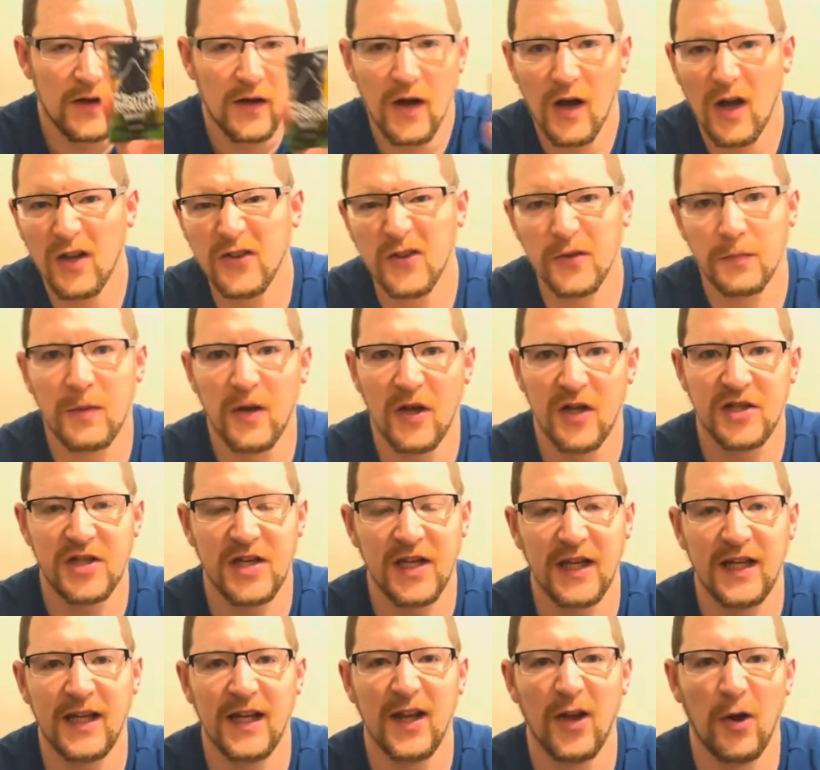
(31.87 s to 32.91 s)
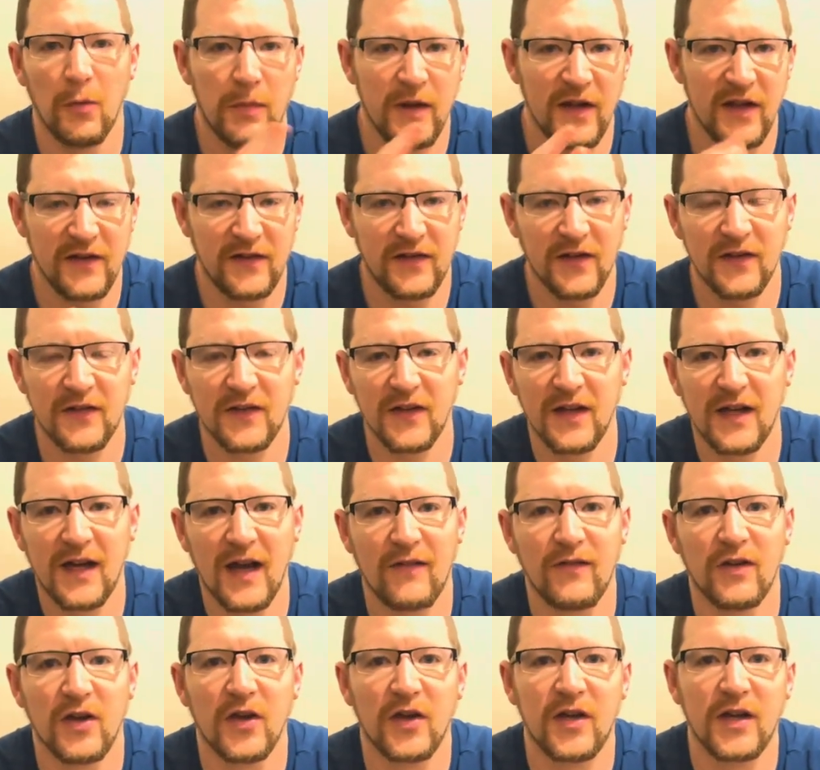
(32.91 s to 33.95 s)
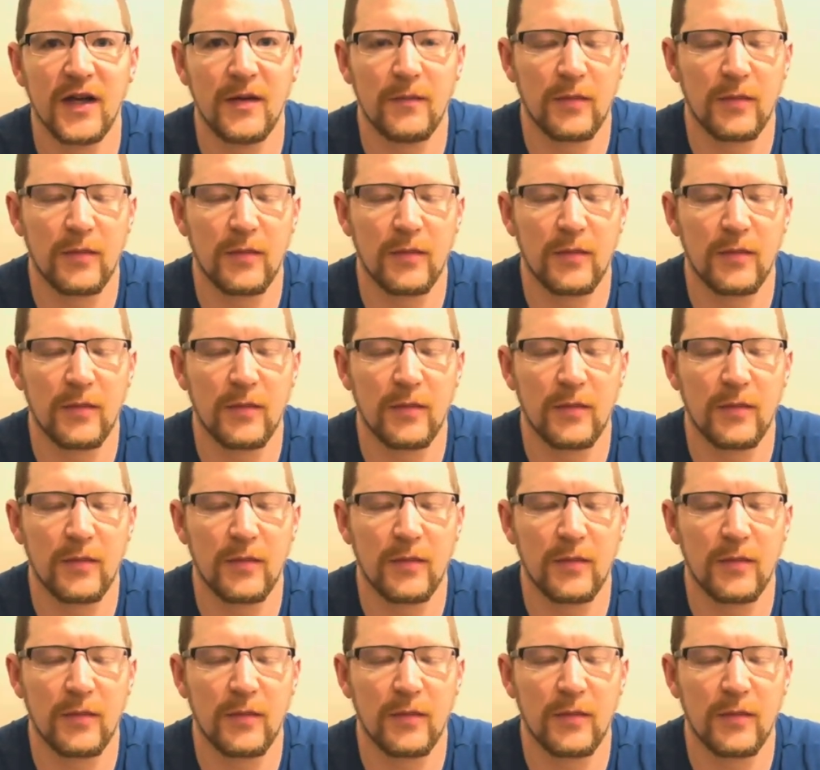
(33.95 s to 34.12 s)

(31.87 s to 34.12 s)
I'll just put a cheeky little picture so you can have a look at it